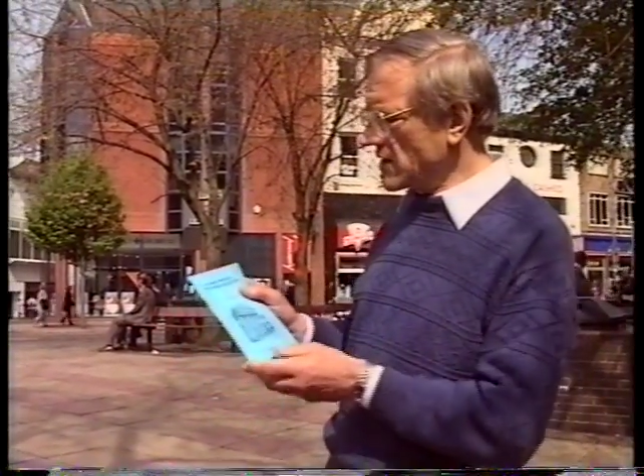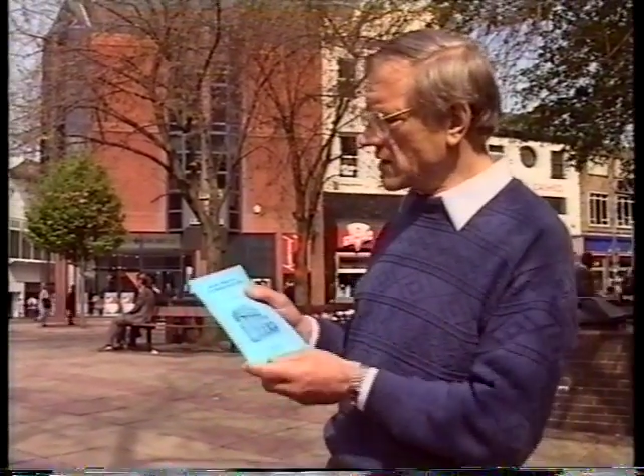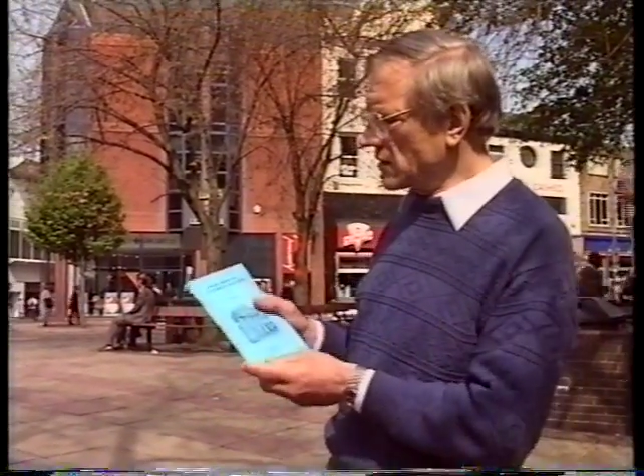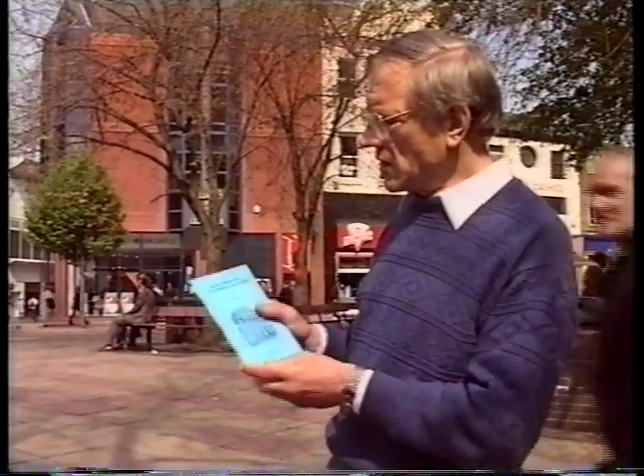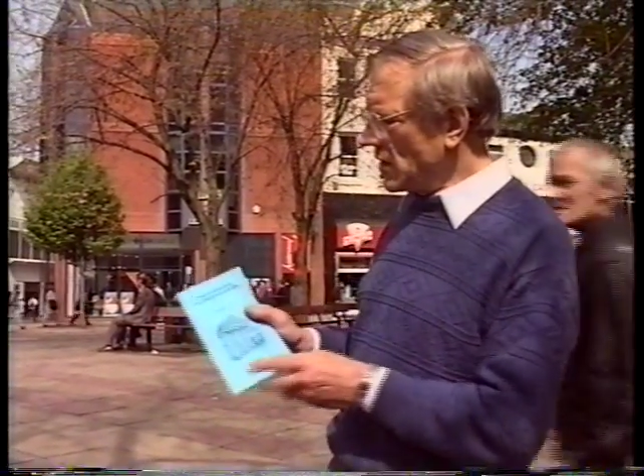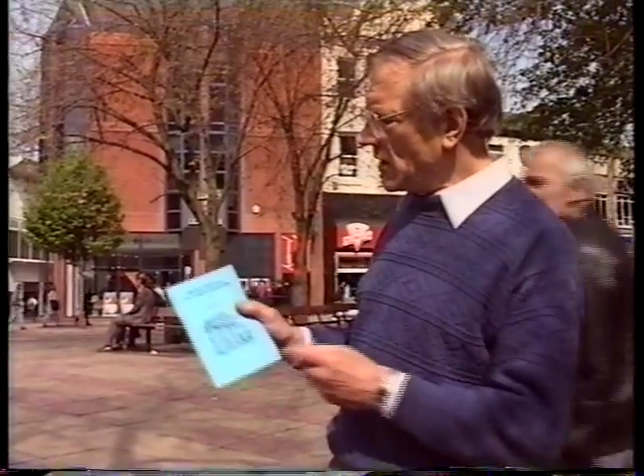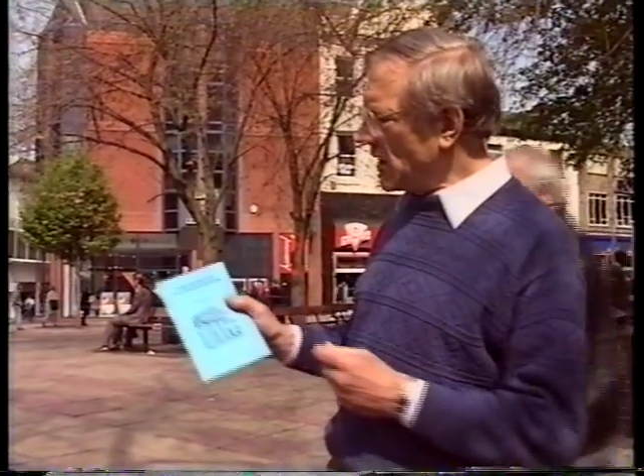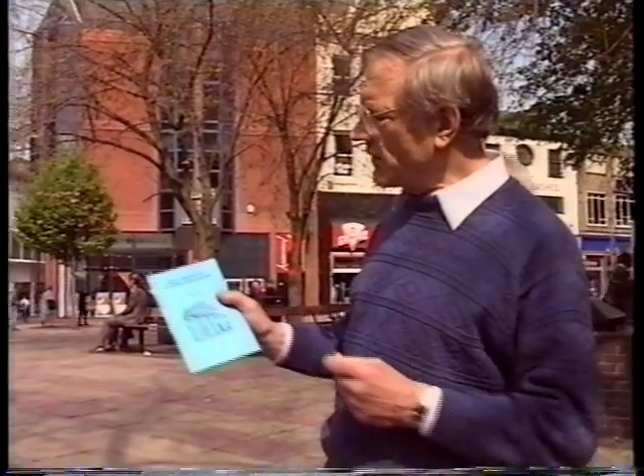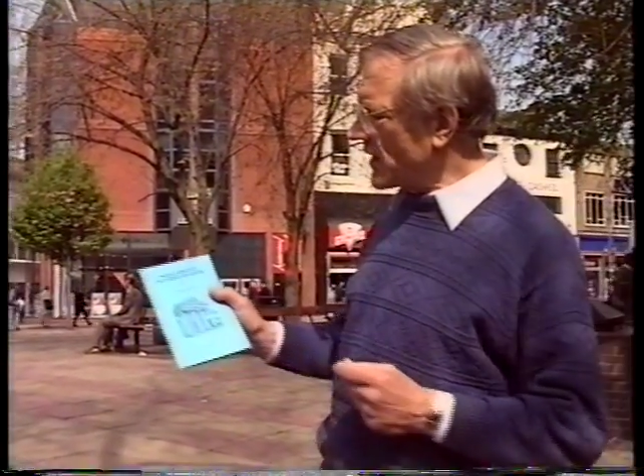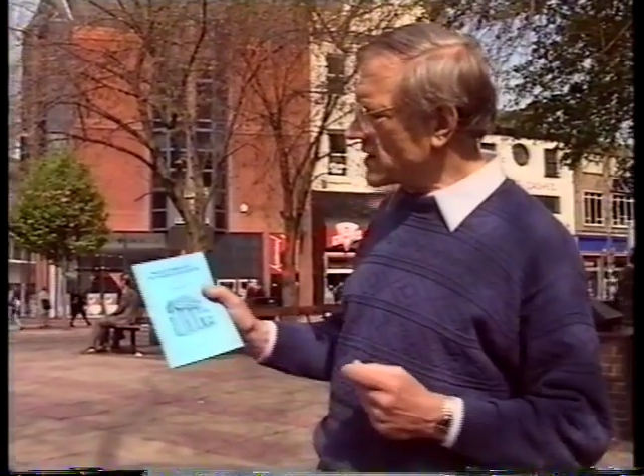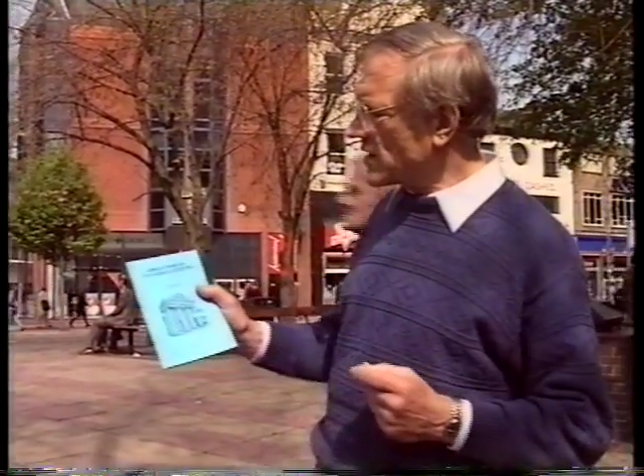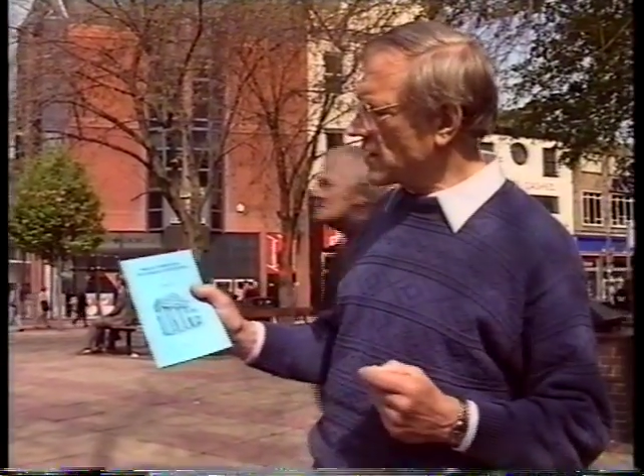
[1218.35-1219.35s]
to
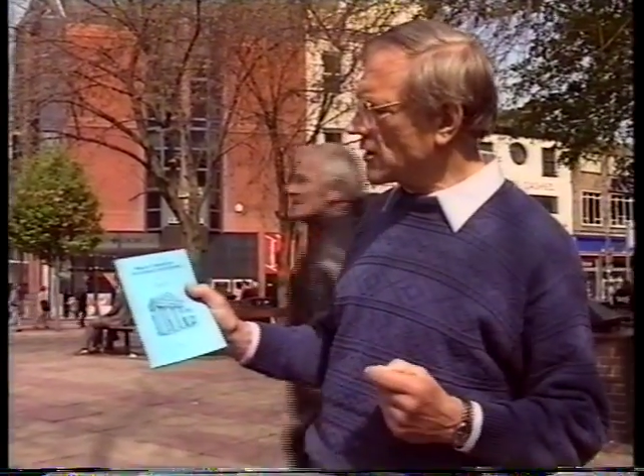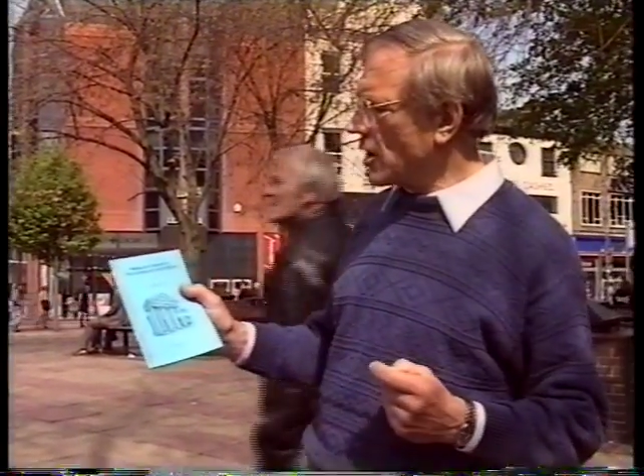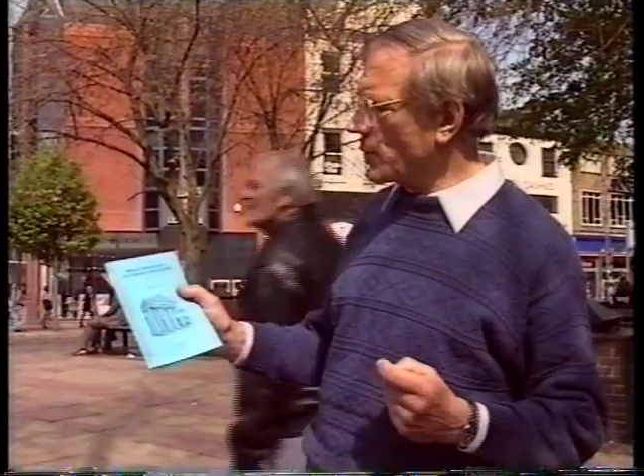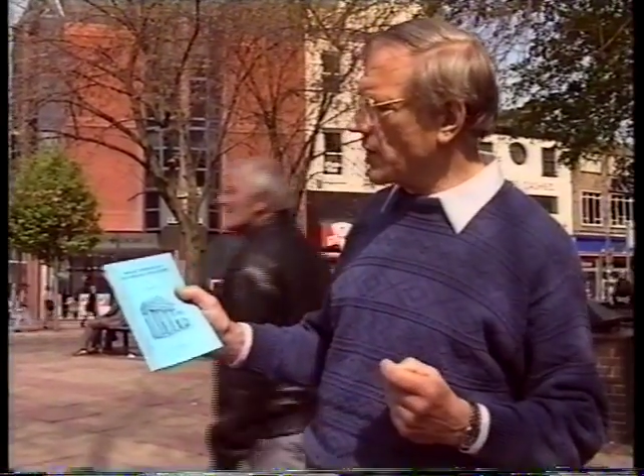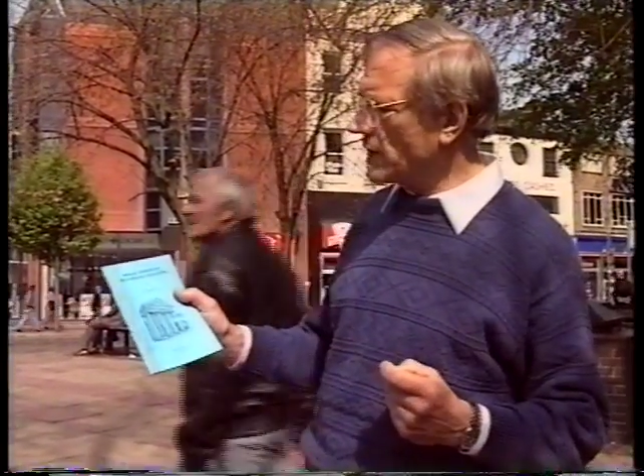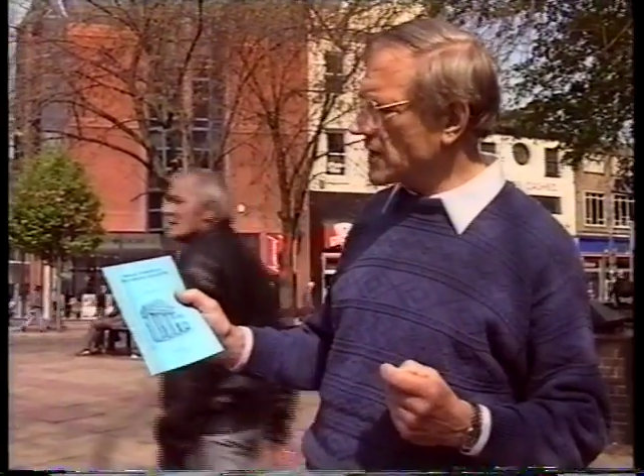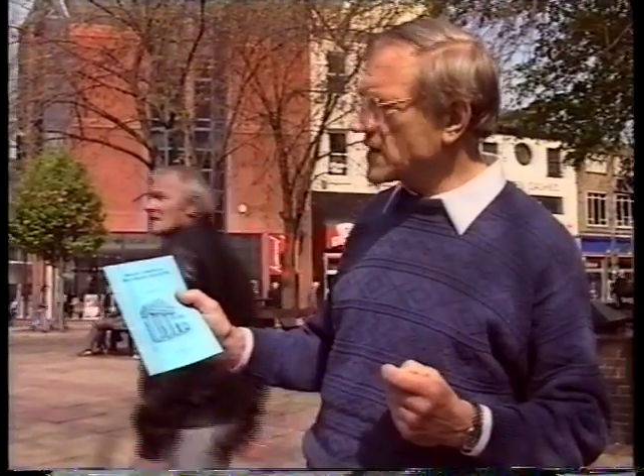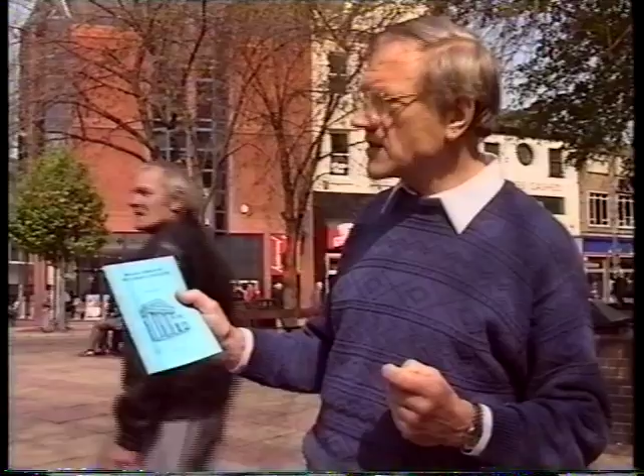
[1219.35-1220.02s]
invest in a copy of this.